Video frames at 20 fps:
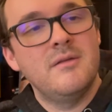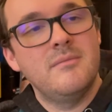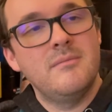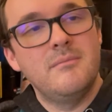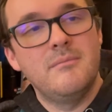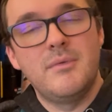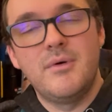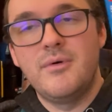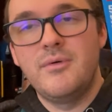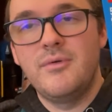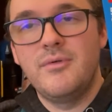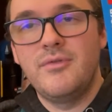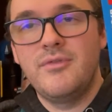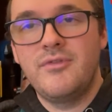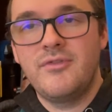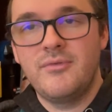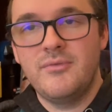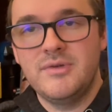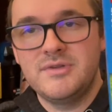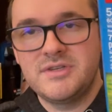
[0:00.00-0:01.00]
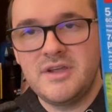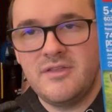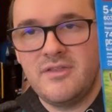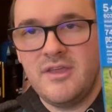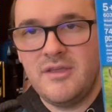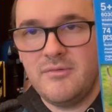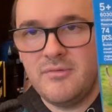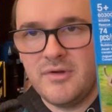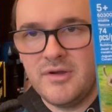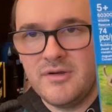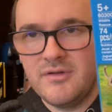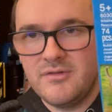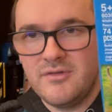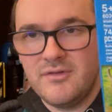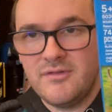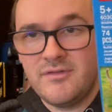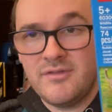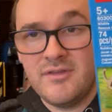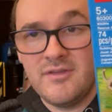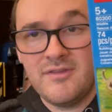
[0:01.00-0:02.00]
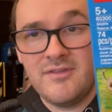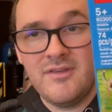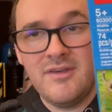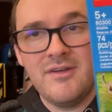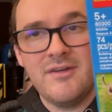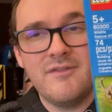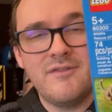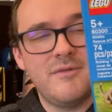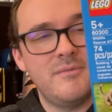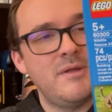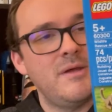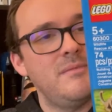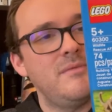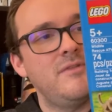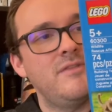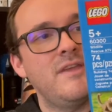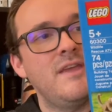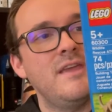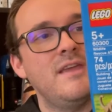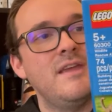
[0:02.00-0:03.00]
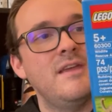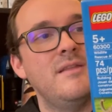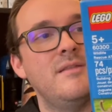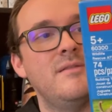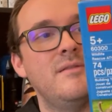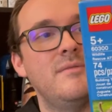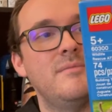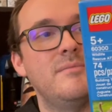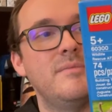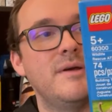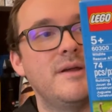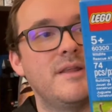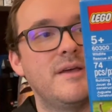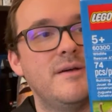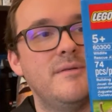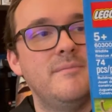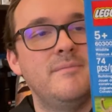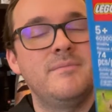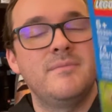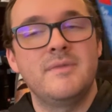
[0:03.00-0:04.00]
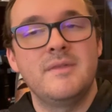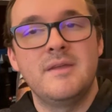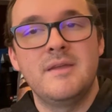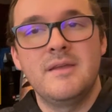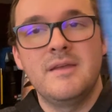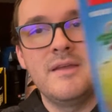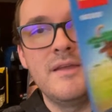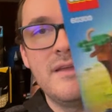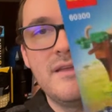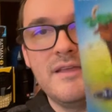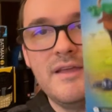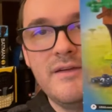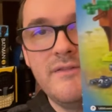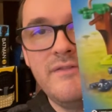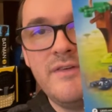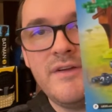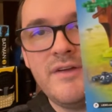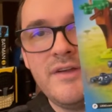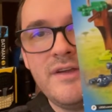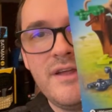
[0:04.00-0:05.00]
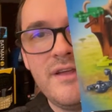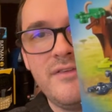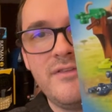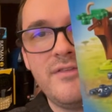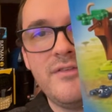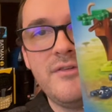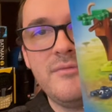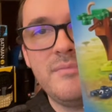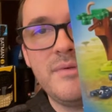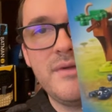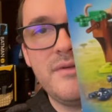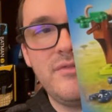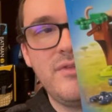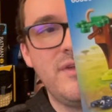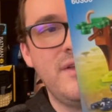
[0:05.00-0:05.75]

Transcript: molds, which I think were introduced this year, if I'm not mistaken. But yeah, very nice little build